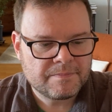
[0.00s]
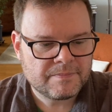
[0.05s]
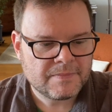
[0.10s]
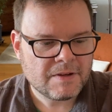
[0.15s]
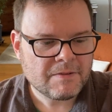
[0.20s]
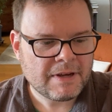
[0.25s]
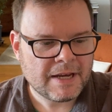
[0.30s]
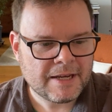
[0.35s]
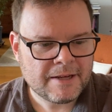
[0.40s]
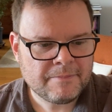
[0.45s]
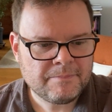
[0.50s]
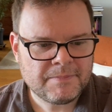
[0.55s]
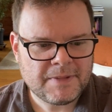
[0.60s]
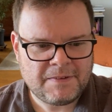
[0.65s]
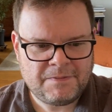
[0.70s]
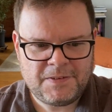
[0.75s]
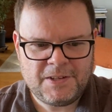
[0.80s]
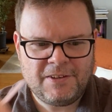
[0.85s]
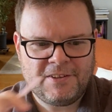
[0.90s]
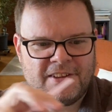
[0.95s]
Okay, it
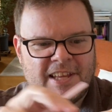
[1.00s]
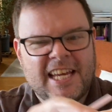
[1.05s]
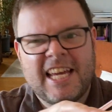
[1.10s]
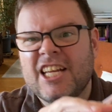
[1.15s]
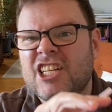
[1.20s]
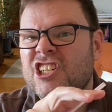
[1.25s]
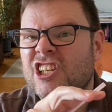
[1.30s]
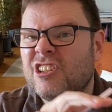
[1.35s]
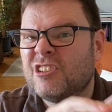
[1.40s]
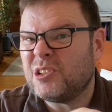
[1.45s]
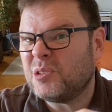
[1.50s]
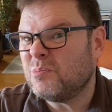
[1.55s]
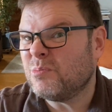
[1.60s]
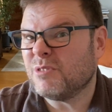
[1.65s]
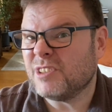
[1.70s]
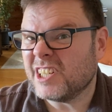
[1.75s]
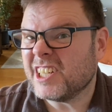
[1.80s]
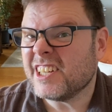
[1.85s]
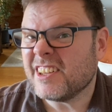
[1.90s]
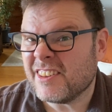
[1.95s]
feels like a gentle
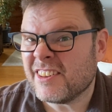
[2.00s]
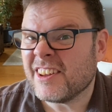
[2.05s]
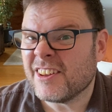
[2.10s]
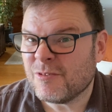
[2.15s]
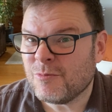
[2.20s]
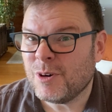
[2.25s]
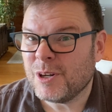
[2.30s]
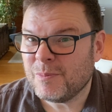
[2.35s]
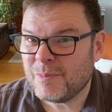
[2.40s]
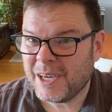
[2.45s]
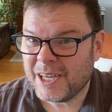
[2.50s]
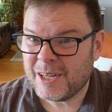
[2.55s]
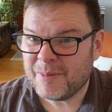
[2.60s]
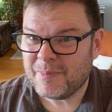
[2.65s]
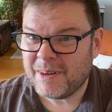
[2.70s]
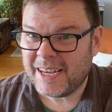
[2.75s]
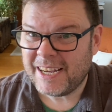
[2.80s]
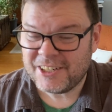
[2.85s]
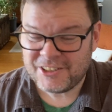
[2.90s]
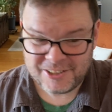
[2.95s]
breeze, as one might
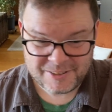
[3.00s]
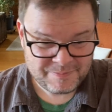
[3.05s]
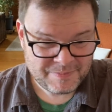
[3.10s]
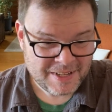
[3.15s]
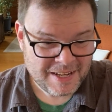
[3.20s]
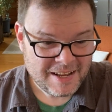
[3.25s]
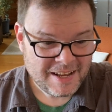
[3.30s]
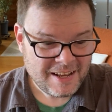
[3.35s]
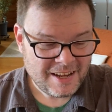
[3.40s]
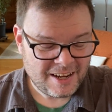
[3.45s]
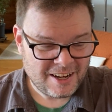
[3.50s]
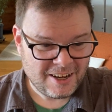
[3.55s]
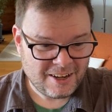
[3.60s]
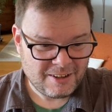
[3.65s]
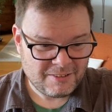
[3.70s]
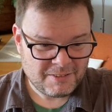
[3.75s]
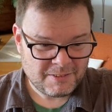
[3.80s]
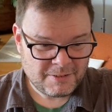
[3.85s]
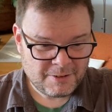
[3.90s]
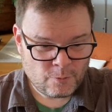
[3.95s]
imagine.
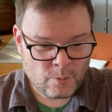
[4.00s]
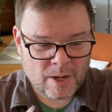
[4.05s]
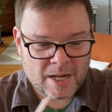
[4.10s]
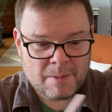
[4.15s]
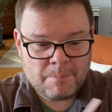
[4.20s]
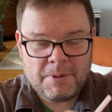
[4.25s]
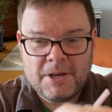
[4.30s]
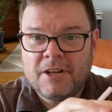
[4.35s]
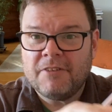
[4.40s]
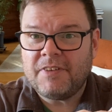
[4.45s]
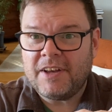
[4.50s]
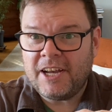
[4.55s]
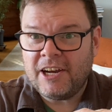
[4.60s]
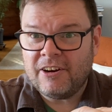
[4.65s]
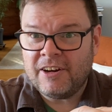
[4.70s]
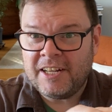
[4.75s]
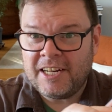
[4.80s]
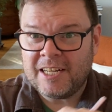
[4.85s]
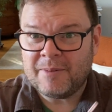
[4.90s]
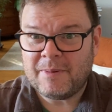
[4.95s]
Quite a bit of air
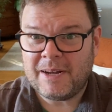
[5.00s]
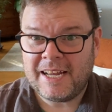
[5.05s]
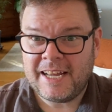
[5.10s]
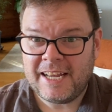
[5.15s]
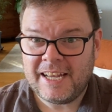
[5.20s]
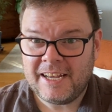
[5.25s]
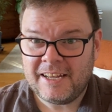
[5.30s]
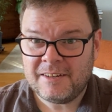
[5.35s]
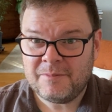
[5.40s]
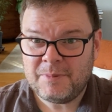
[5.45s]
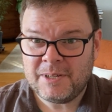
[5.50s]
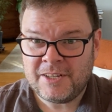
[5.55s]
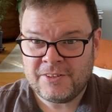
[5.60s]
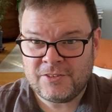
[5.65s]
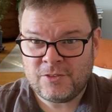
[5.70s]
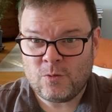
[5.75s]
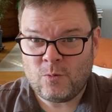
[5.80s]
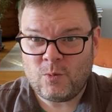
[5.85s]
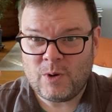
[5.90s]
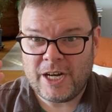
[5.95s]
hitting my hand because
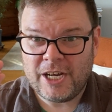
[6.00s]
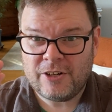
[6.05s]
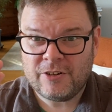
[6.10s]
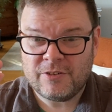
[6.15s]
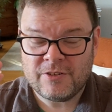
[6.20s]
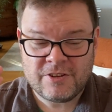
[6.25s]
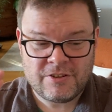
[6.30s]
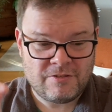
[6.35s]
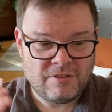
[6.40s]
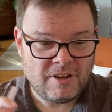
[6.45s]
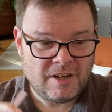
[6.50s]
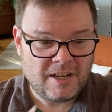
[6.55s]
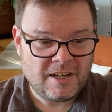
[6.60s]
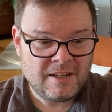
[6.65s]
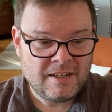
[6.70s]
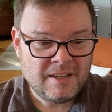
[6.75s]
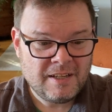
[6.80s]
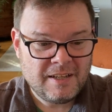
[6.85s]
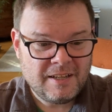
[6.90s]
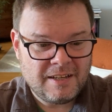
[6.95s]
it's a wider
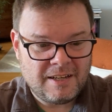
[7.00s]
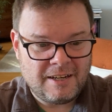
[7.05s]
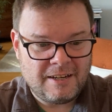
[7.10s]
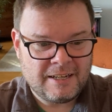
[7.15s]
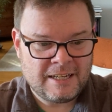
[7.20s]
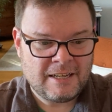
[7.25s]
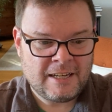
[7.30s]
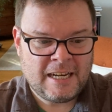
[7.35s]
straw. I can